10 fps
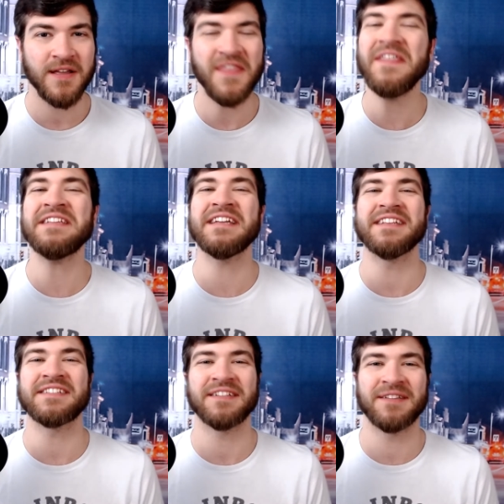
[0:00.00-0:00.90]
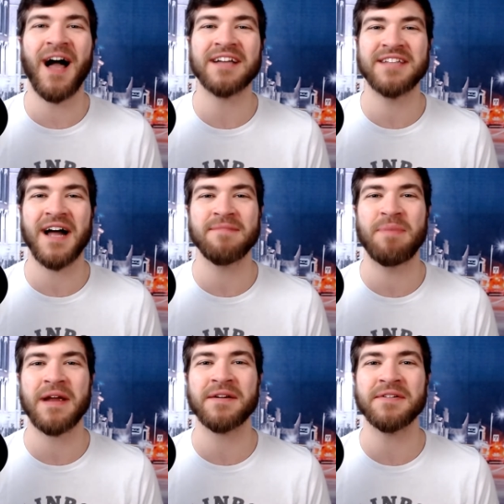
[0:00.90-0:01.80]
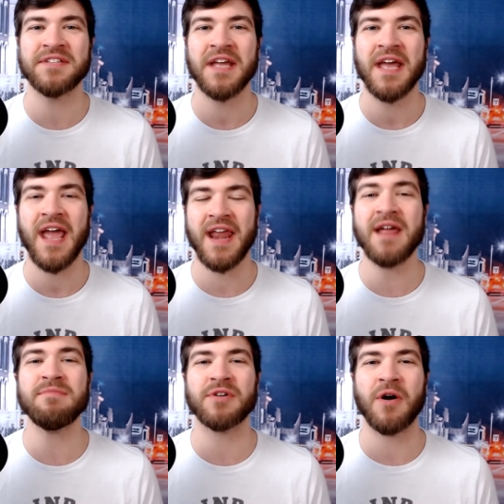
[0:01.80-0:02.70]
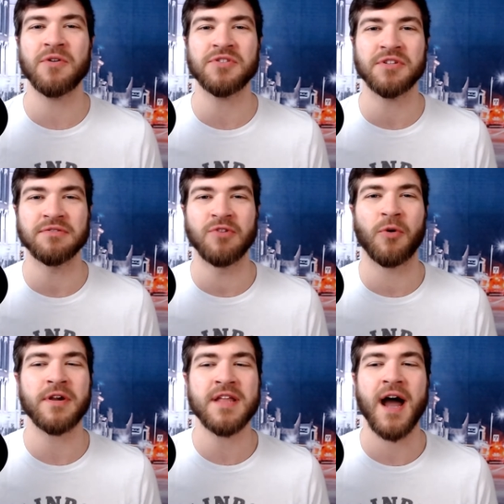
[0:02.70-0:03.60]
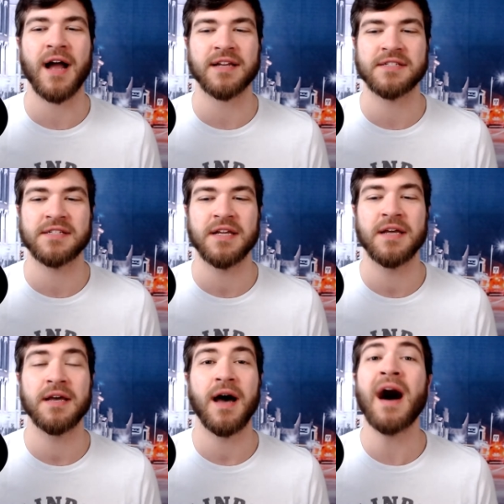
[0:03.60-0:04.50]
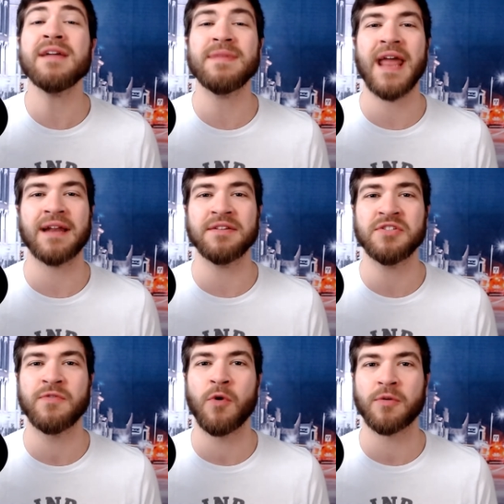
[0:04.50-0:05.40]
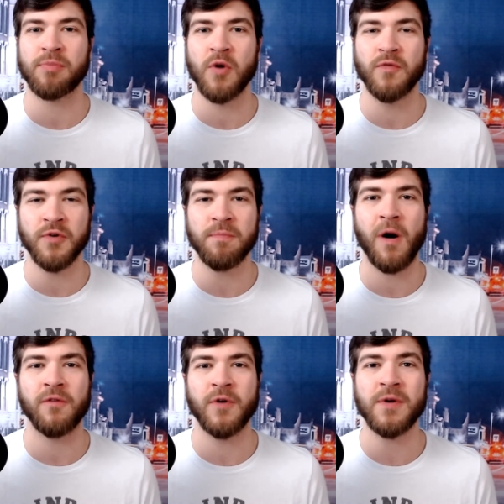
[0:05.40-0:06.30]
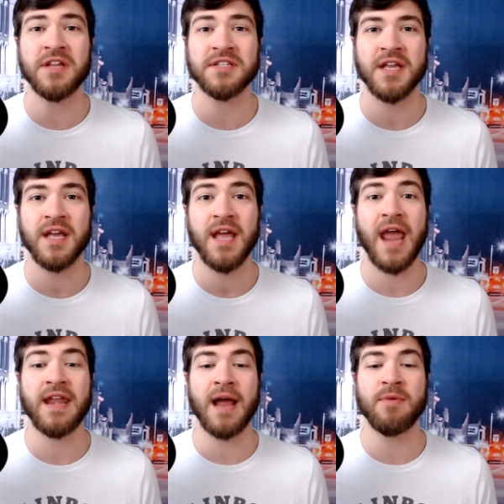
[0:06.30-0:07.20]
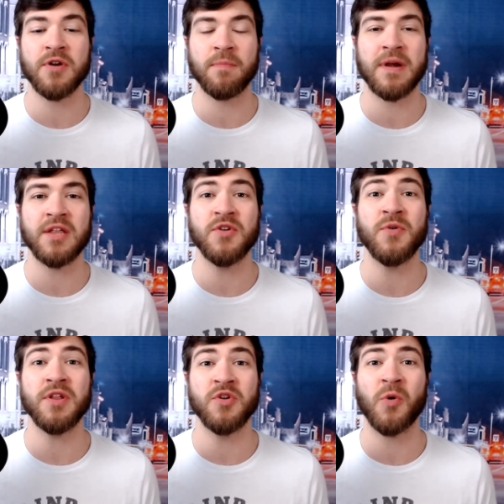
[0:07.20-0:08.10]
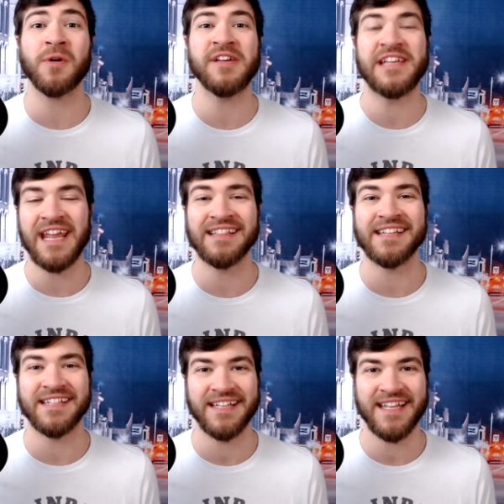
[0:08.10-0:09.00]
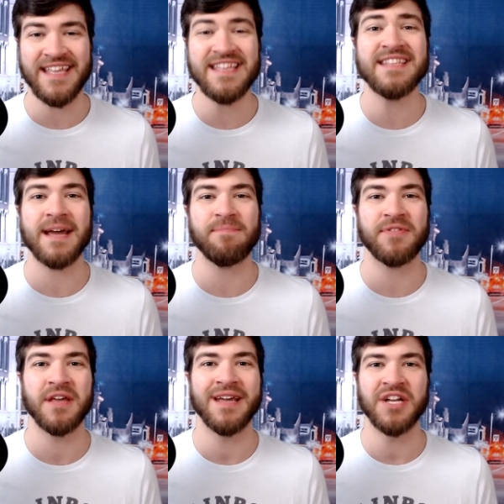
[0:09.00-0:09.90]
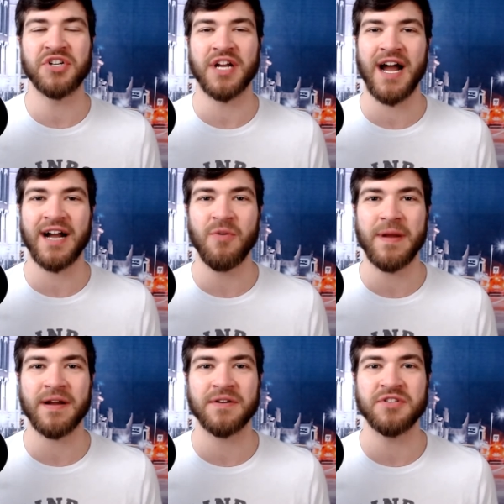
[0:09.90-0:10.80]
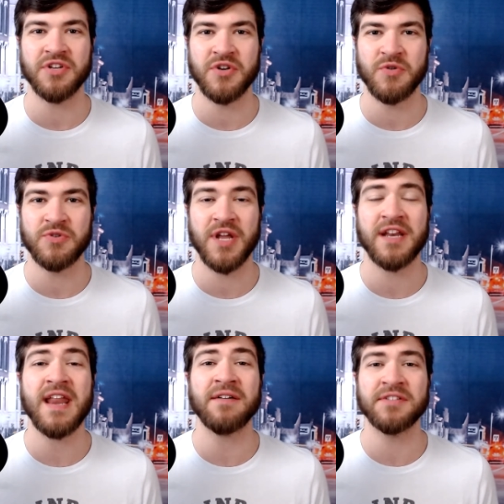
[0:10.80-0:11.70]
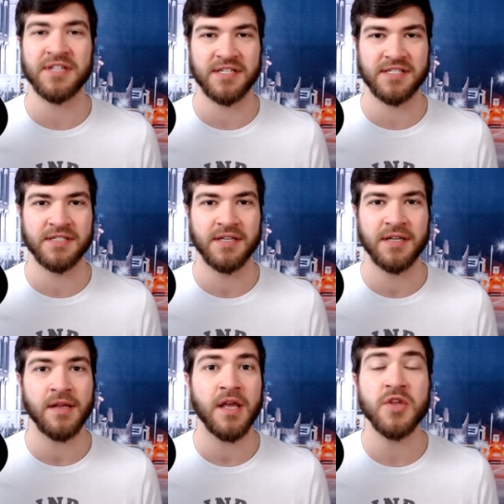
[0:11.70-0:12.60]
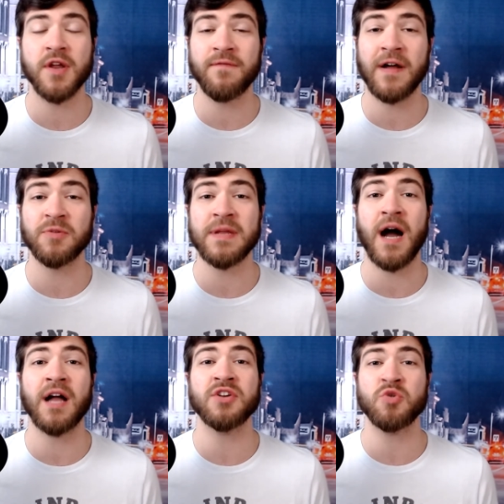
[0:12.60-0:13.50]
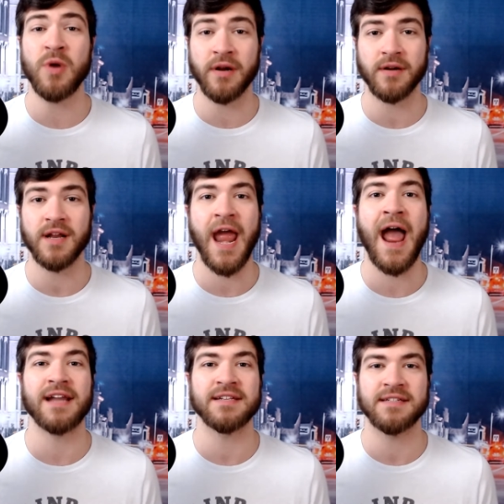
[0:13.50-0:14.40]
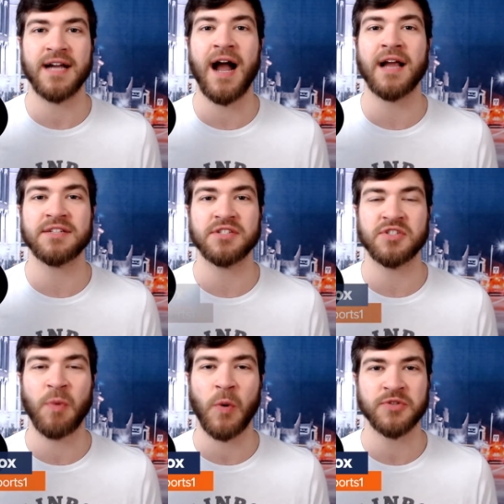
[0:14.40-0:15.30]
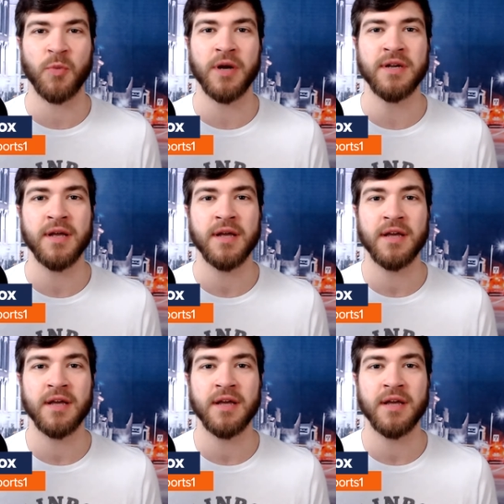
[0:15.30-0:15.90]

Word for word: This is Locked On Bears, and I'm your host, Lauren Cox. I'm an analyst for Pro Football Focus, and I'm here to bring you your daily, in-depth Chicago Bears news and analysis. You can follow me on Twitter at Cox Sports one.